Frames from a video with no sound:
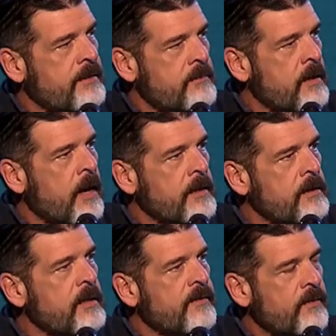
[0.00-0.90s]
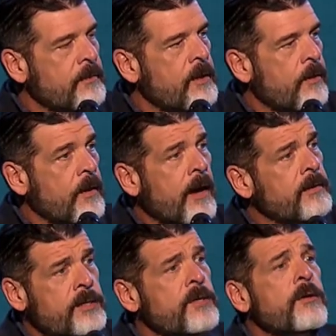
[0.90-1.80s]
saved or not. You leave him alone.
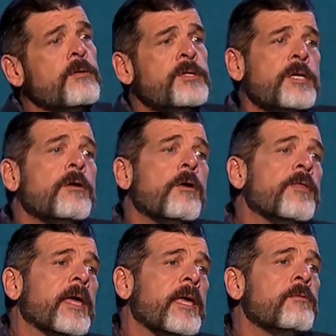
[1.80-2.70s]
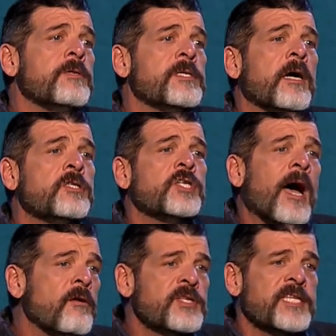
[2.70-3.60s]
Do you know that he was a
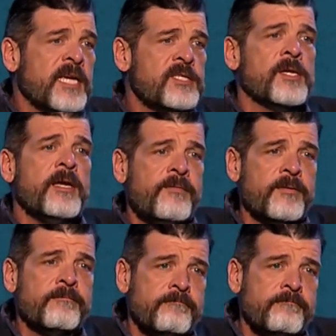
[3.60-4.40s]
child sex slave?